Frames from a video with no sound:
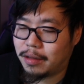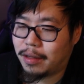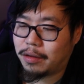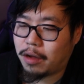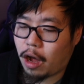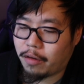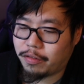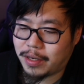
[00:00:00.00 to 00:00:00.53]

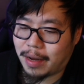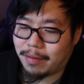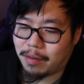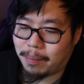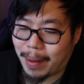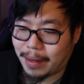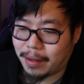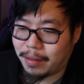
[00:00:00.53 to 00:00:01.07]
the off chance
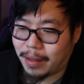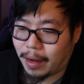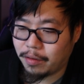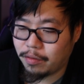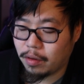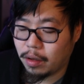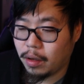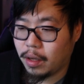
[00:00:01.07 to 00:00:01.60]
that Mankey
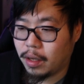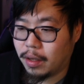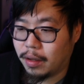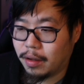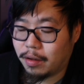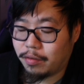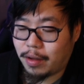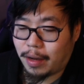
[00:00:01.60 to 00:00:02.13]
dies,
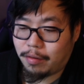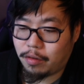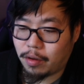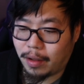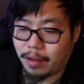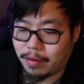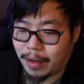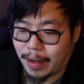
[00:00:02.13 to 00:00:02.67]
because I
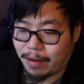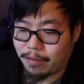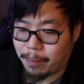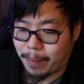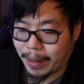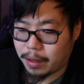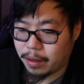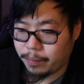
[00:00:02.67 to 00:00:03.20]
still at least have a
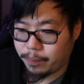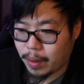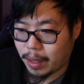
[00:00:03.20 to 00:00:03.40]
Mankey.